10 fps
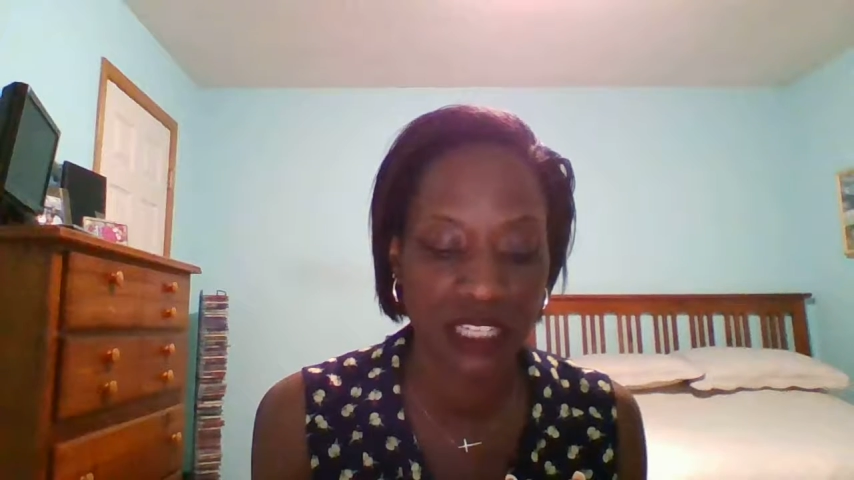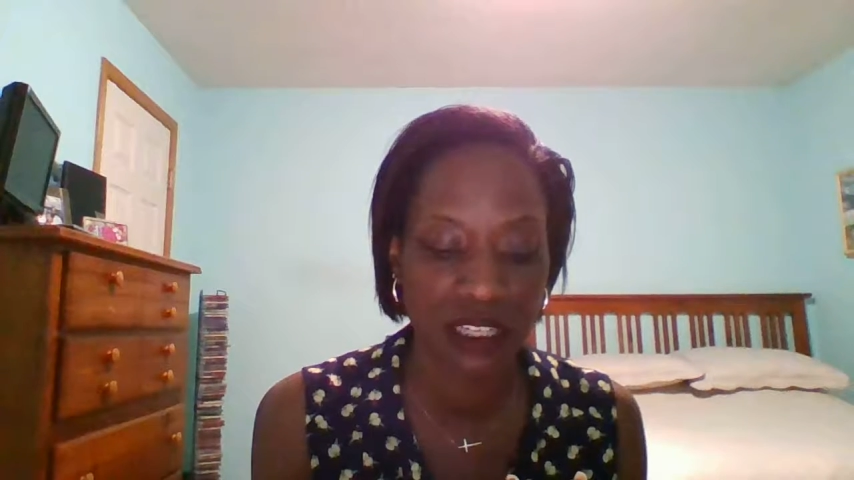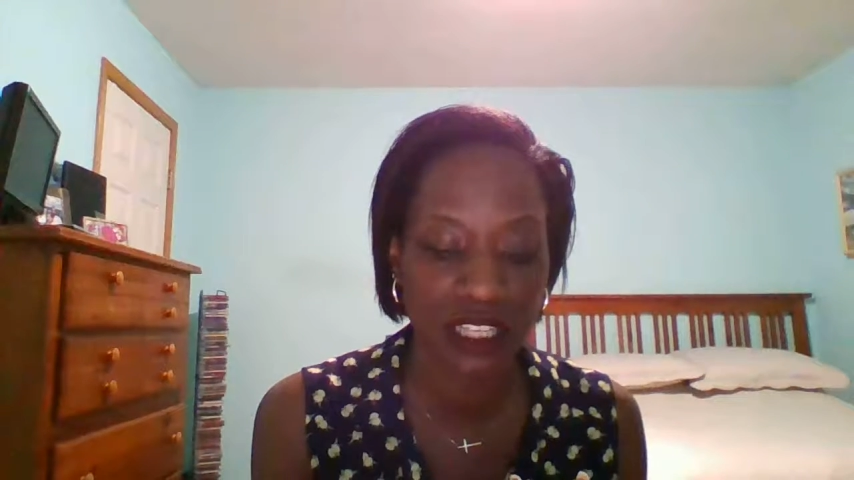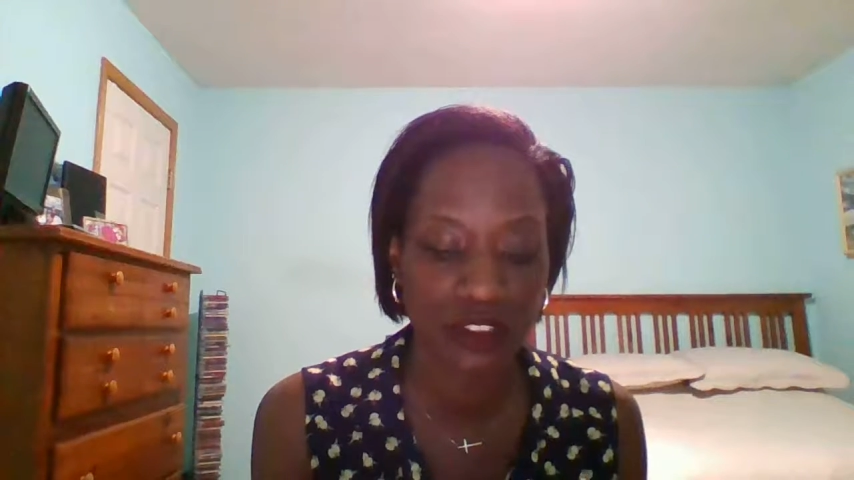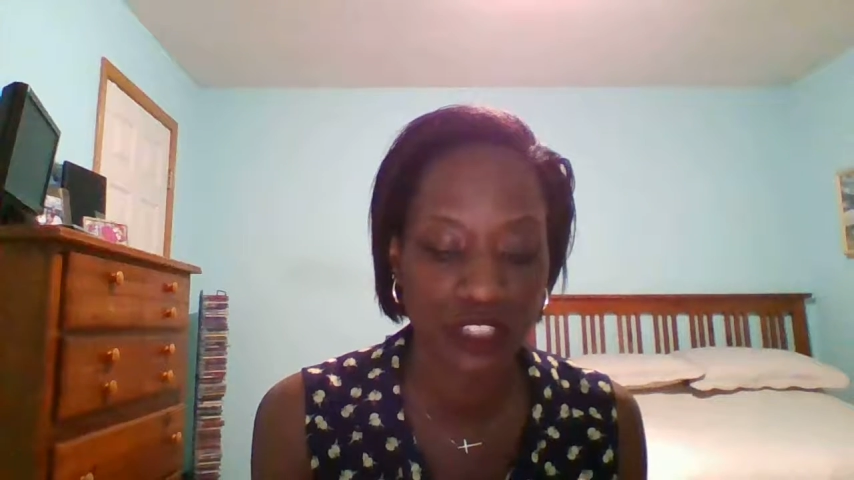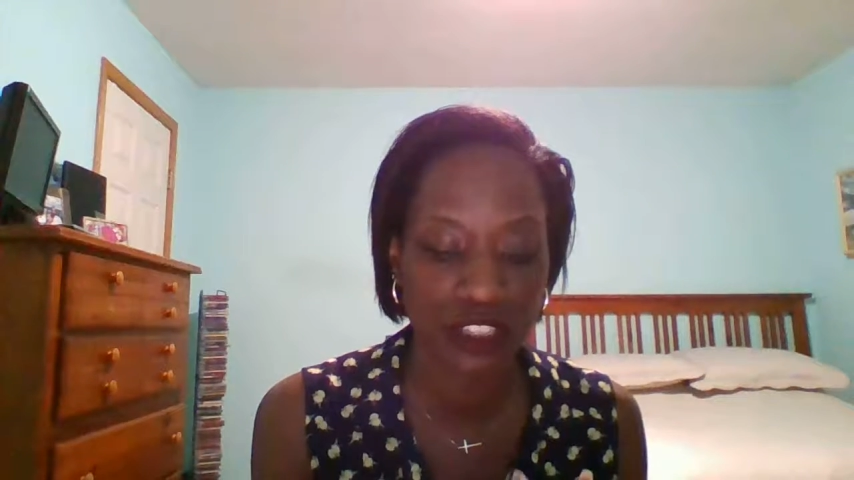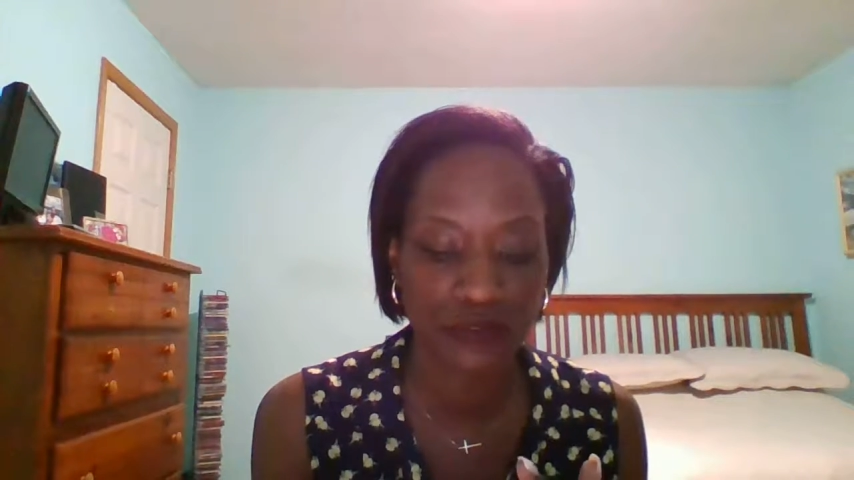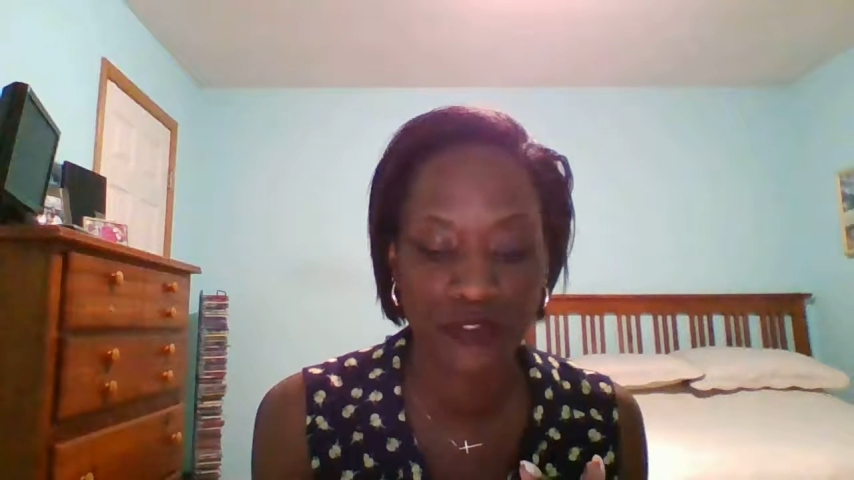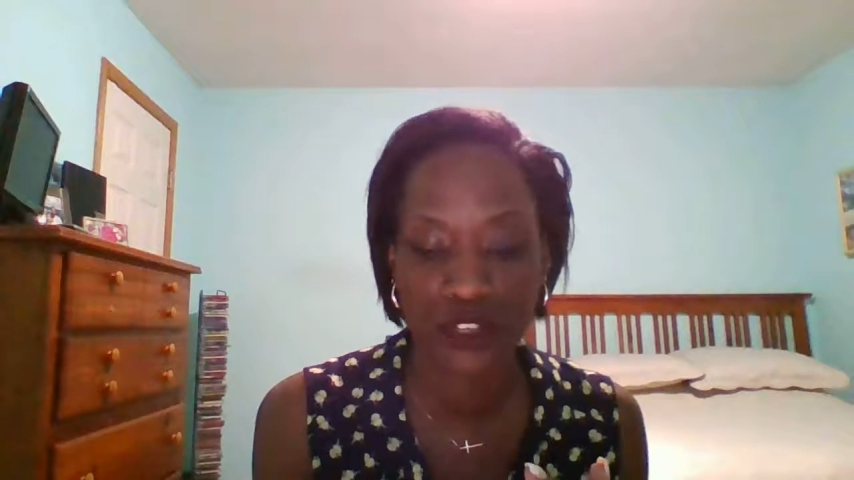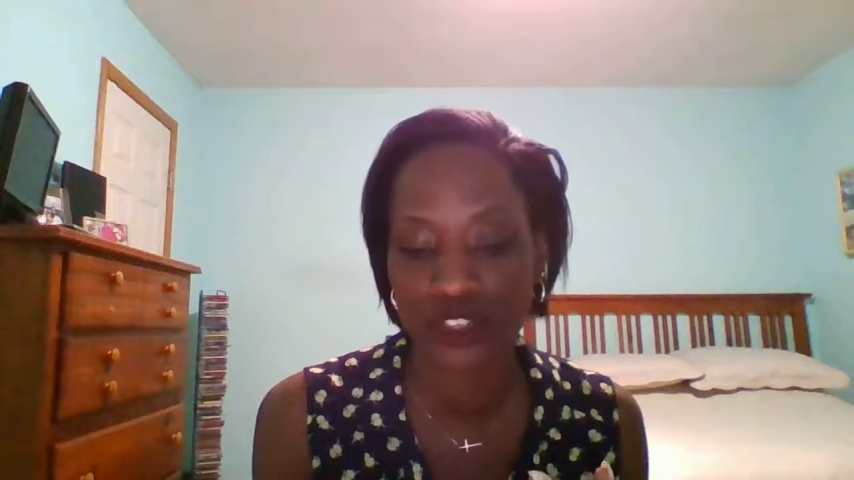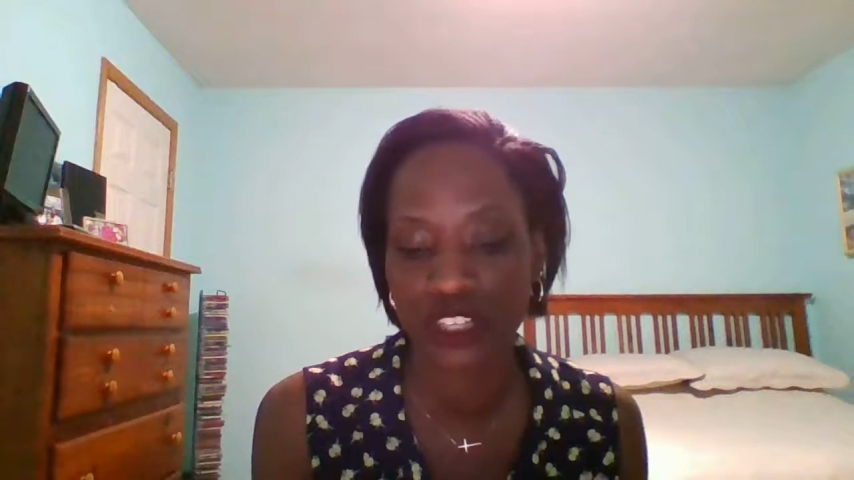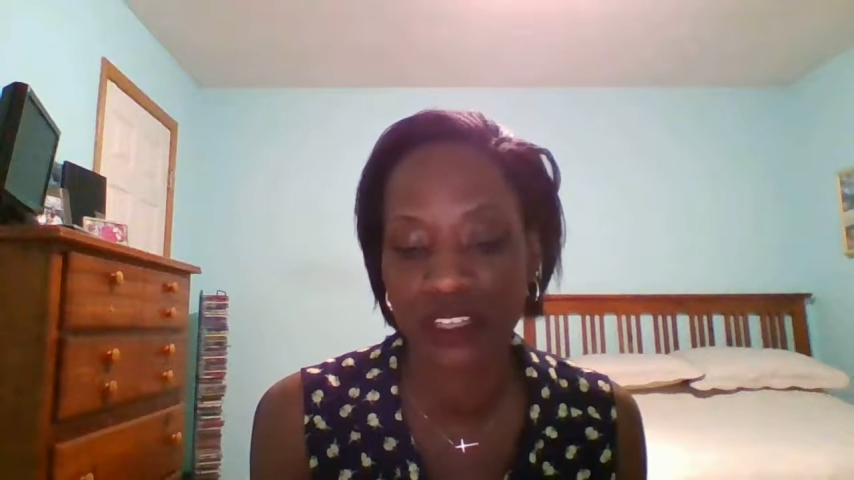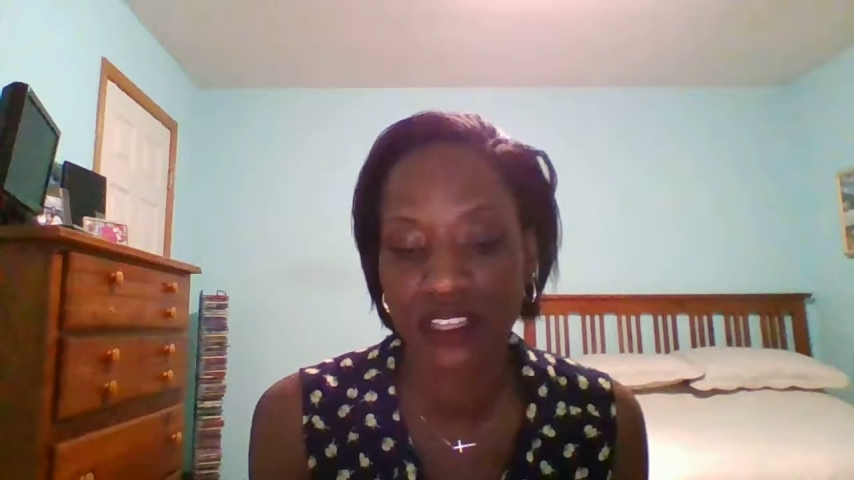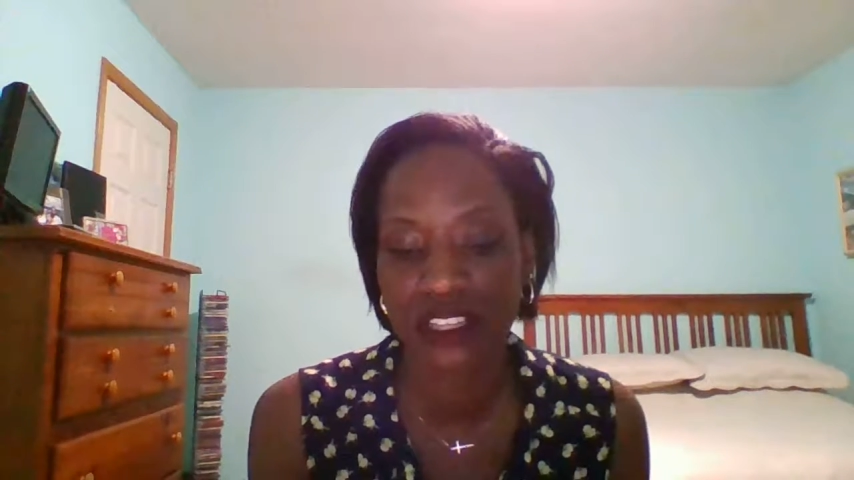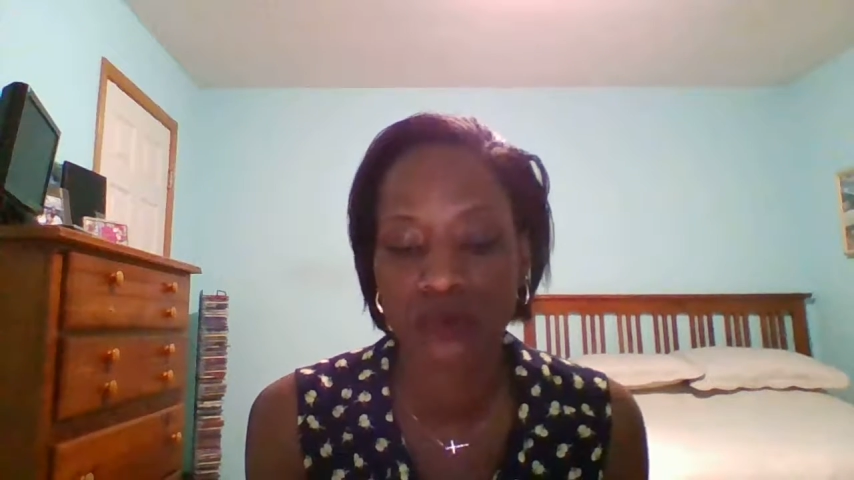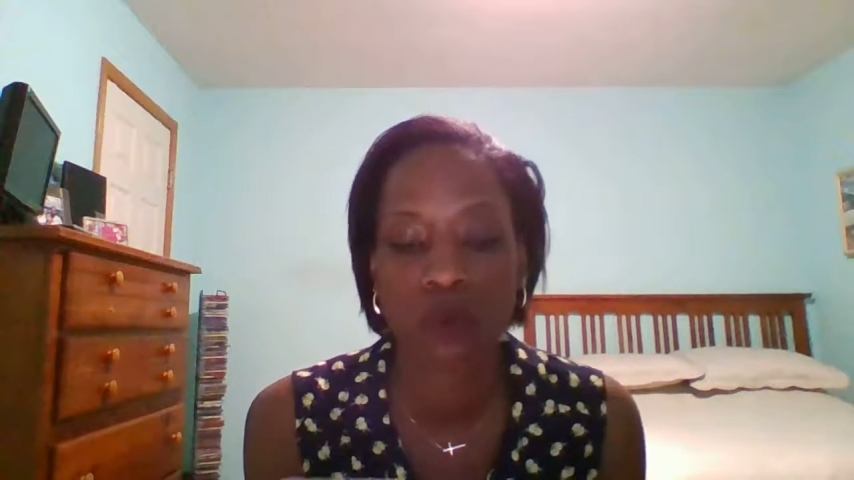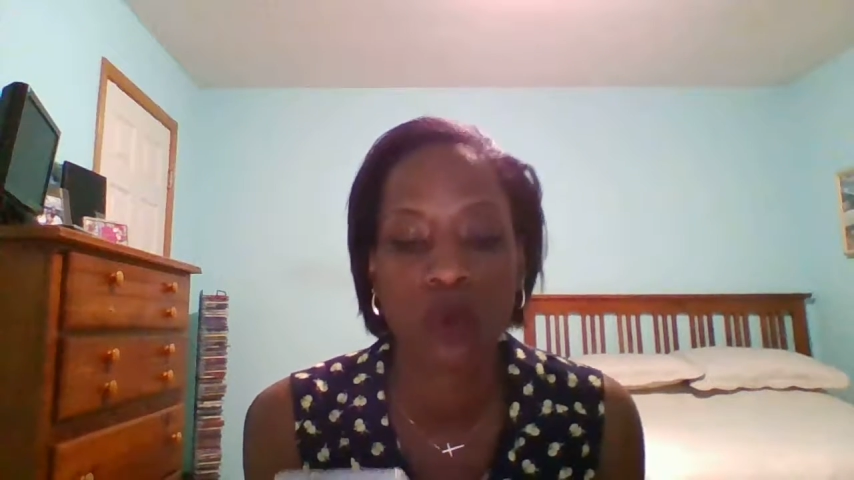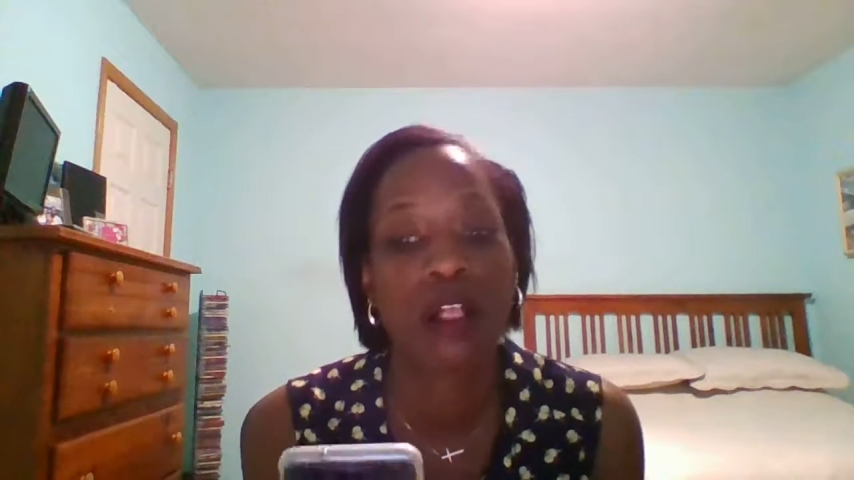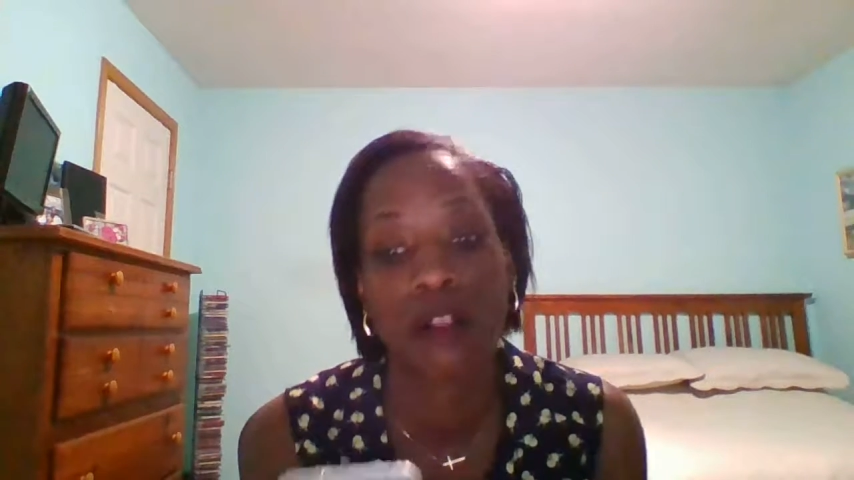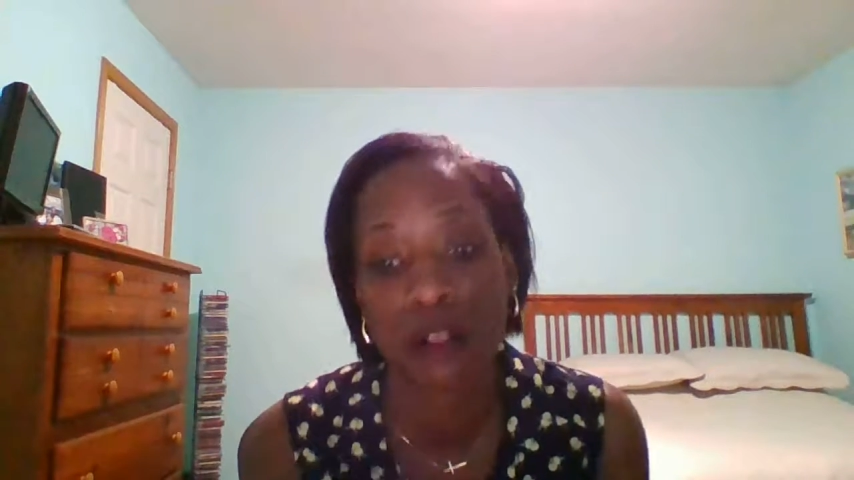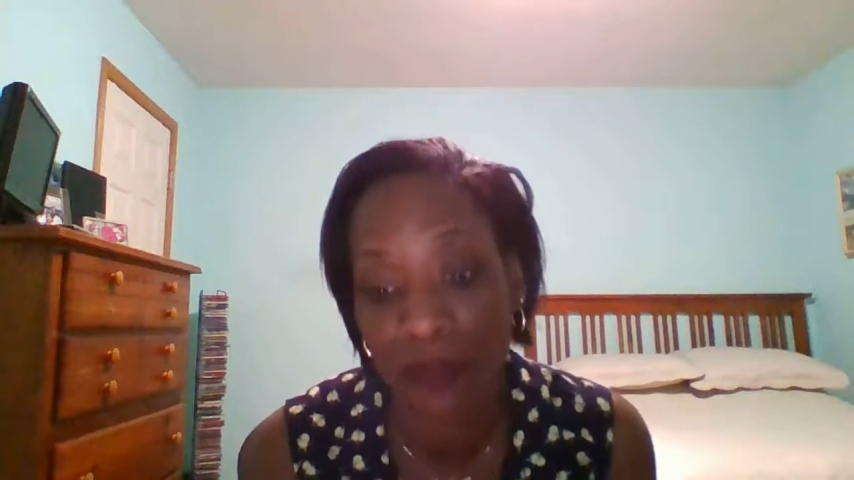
English Version as well.